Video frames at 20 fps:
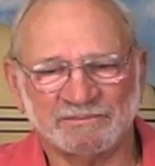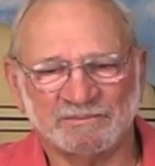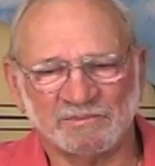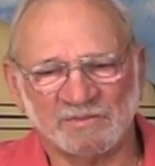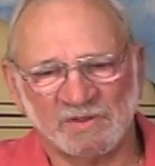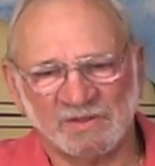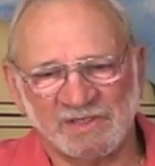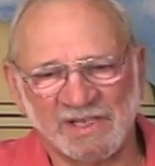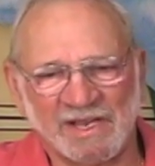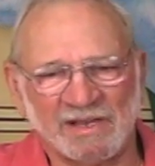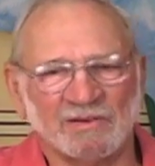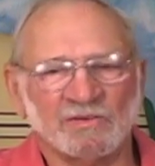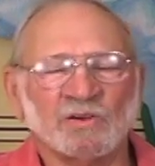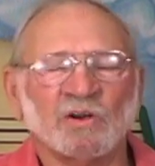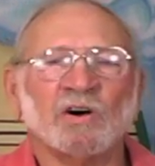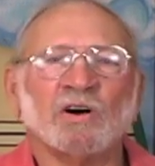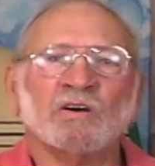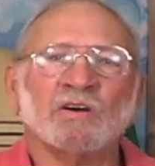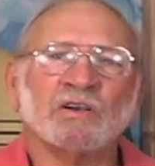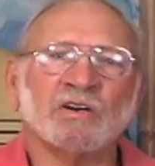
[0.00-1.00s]
a town
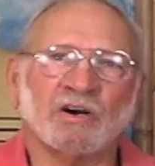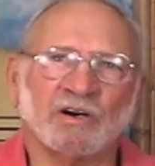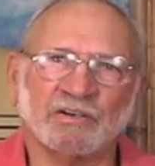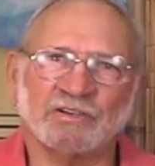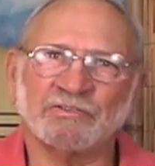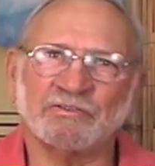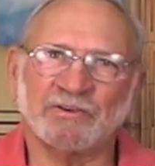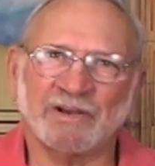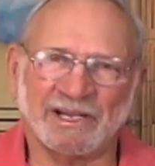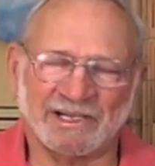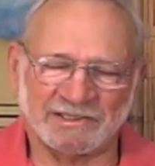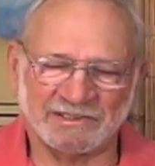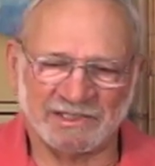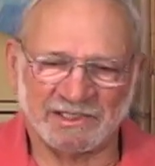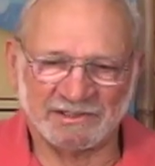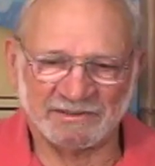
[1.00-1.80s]
called Carteret.